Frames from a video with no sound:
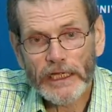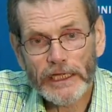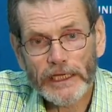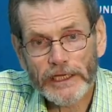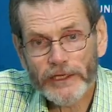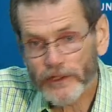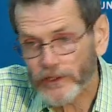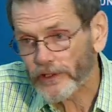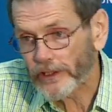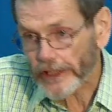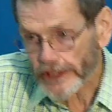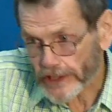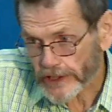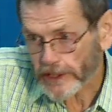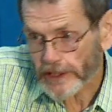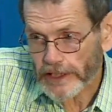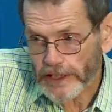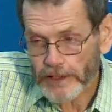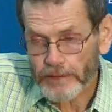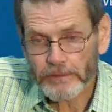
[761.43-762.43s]
and could
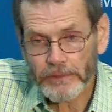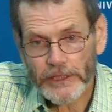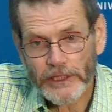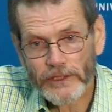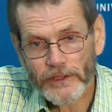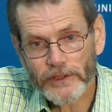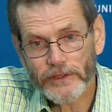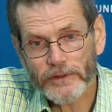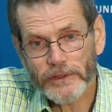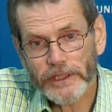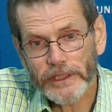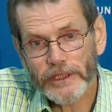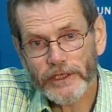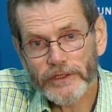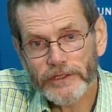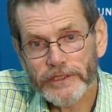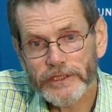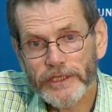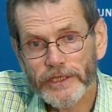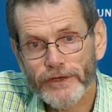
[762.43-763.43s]
easily be here doing it
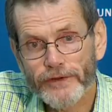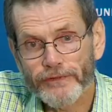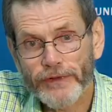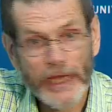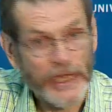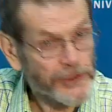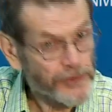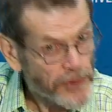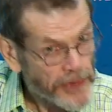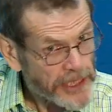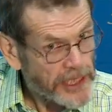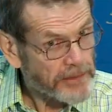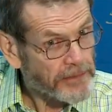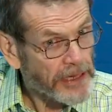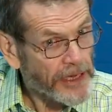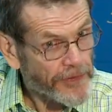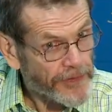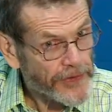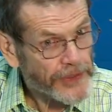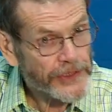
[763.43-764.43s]
herself, has written
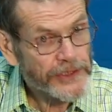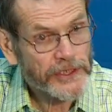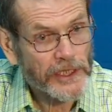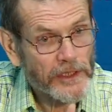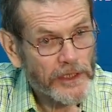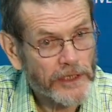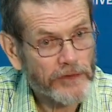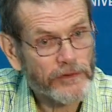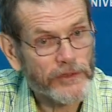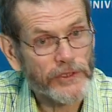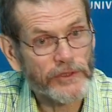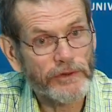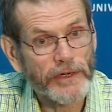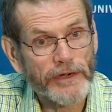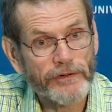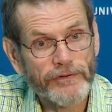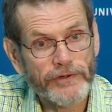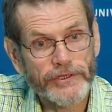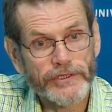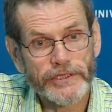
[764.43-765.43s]
about this. I'll give you the
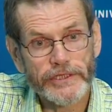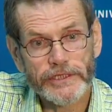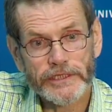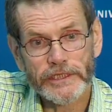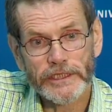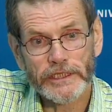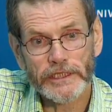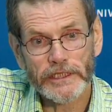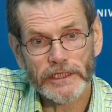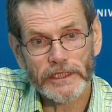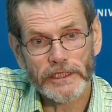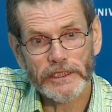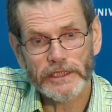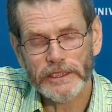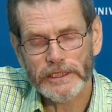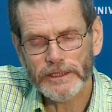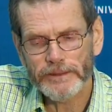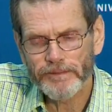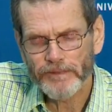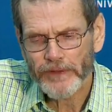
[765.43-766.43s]
references at the
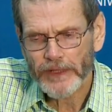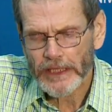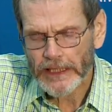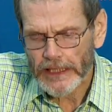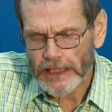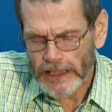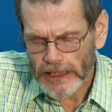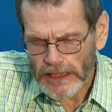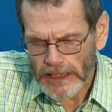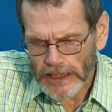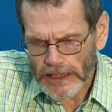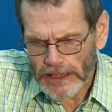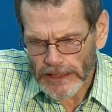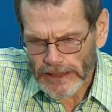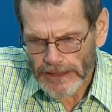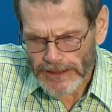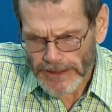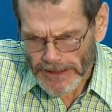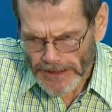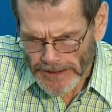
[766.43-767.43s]
end.
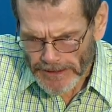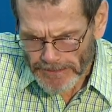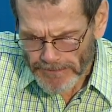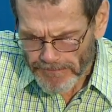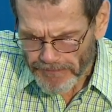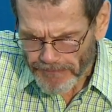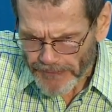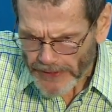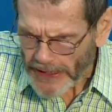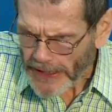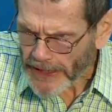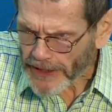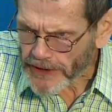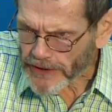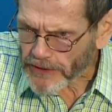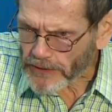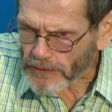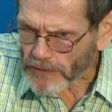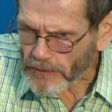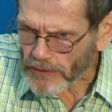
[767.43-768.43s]

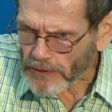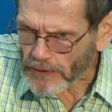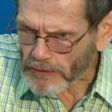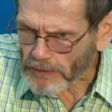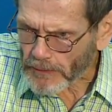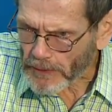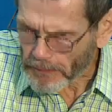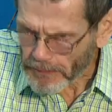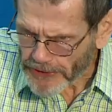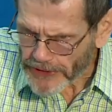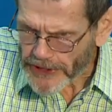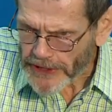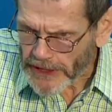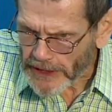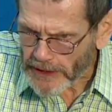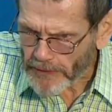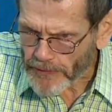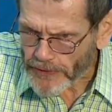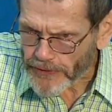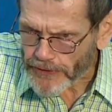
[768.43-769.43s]

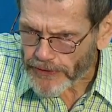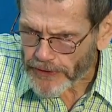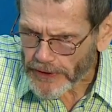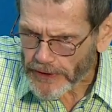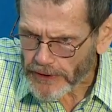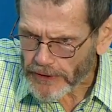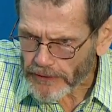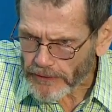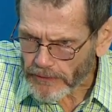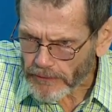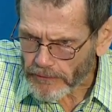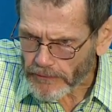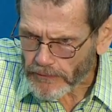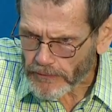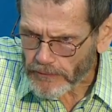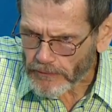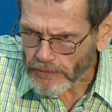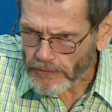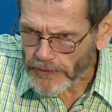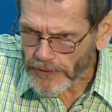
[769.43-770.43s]
Particularly
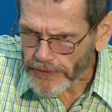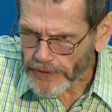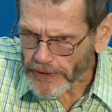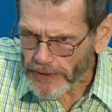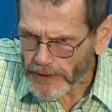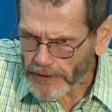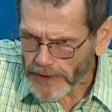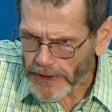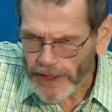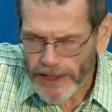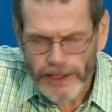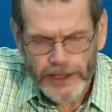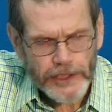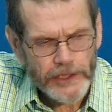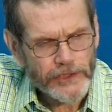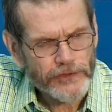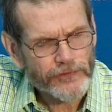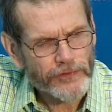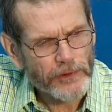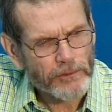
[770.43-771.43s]
with
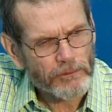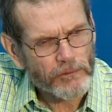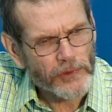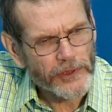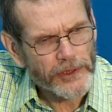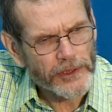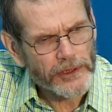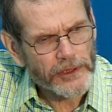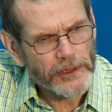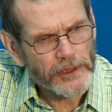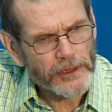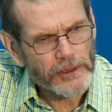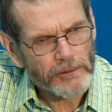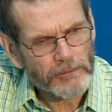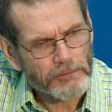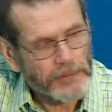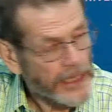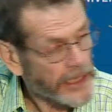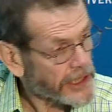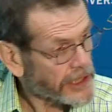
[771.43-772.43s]
guidance from what
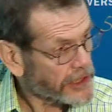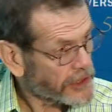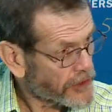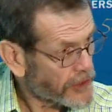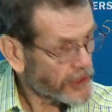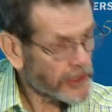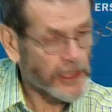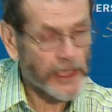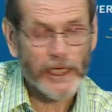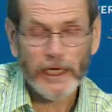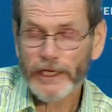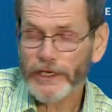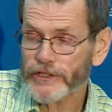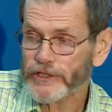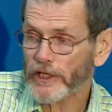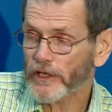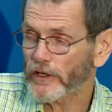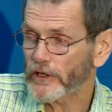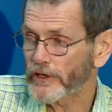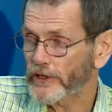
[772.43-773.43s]
Maggie and her colleagues
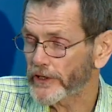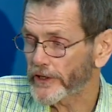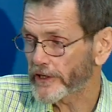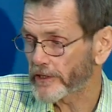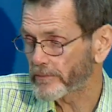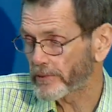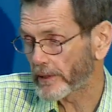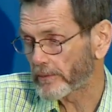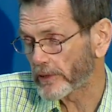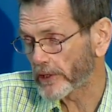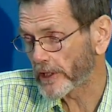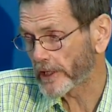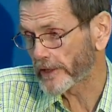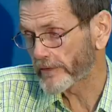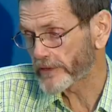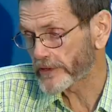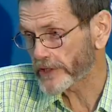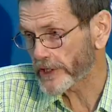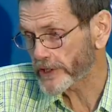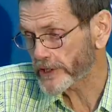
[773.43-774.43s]
had learned at the Public
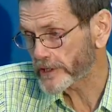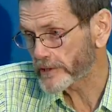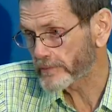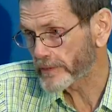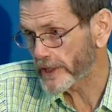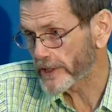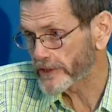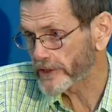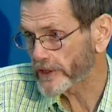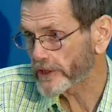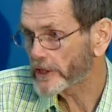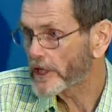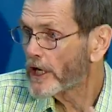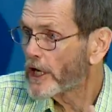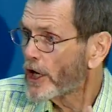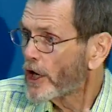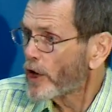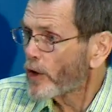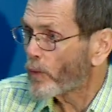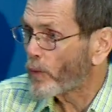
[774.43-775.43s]
Conversation Project,
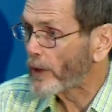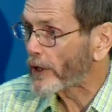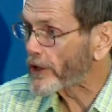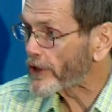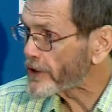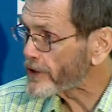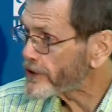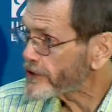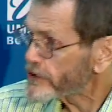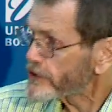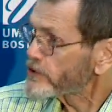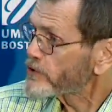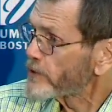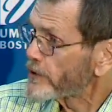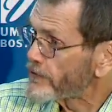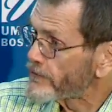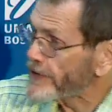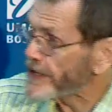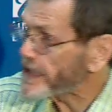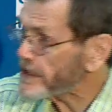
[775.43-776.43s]
we learned to
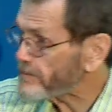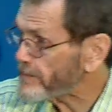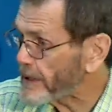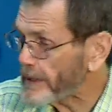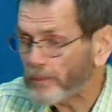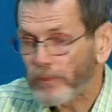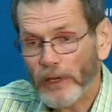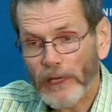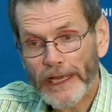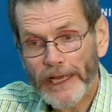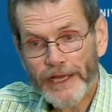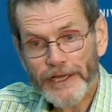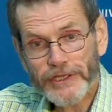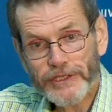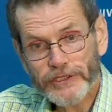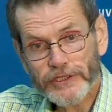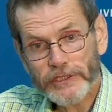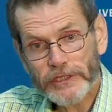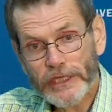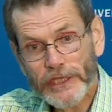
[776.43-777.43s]
invite people
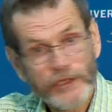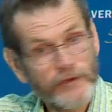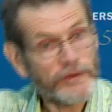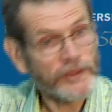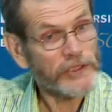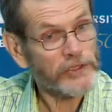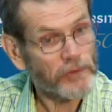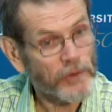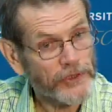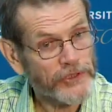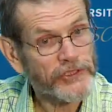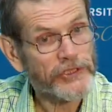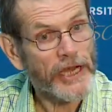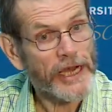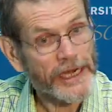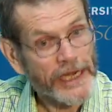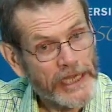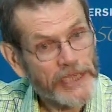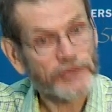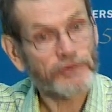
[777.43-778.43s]
as individuals,
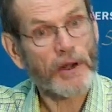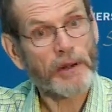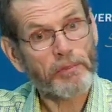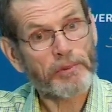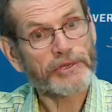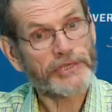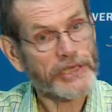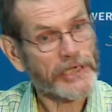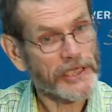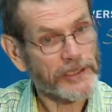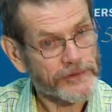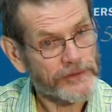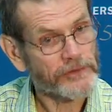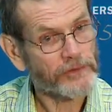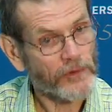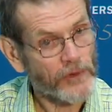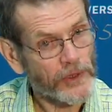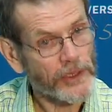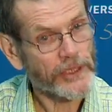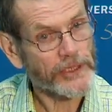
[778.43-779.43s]
not as representatives
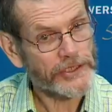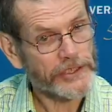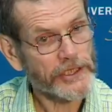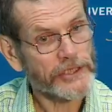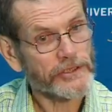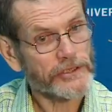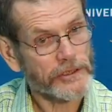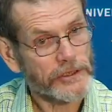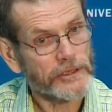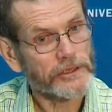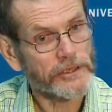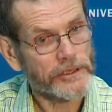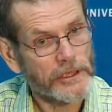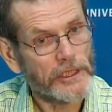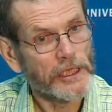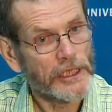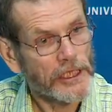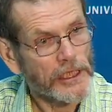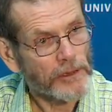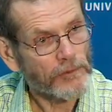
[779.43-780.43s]
of organizations.
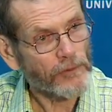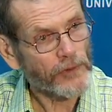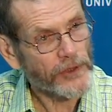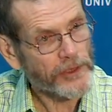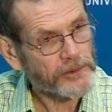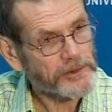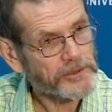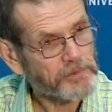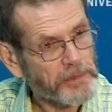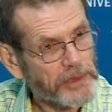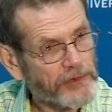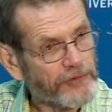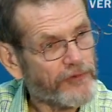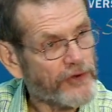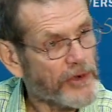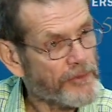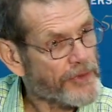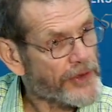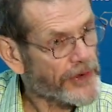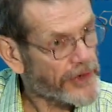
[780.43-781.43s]
We wanted to speak
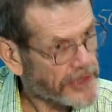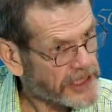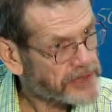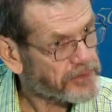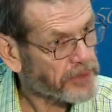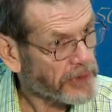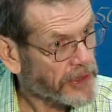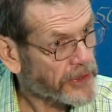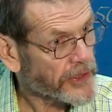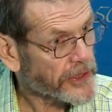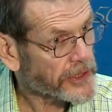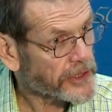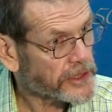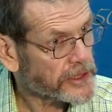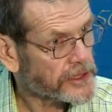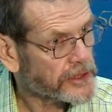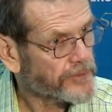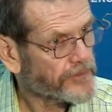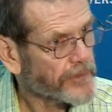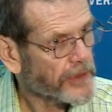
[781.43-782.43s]
from their
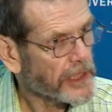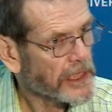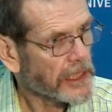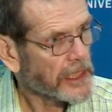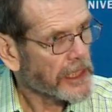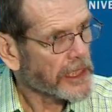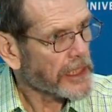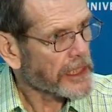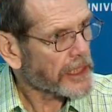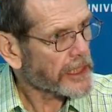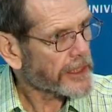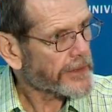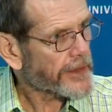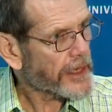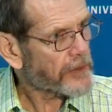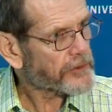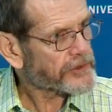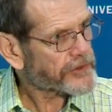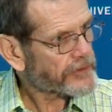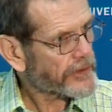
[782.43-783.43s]
experience. And
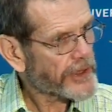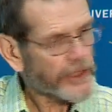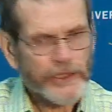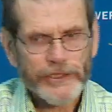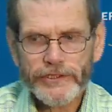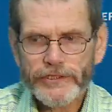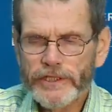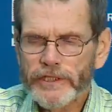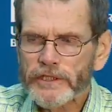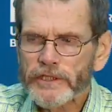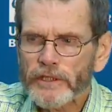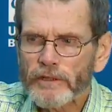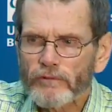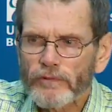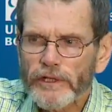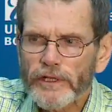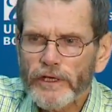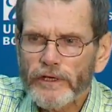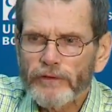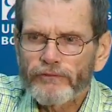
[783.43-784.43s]
that was very consistent
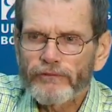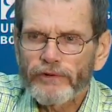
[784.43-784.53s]
with our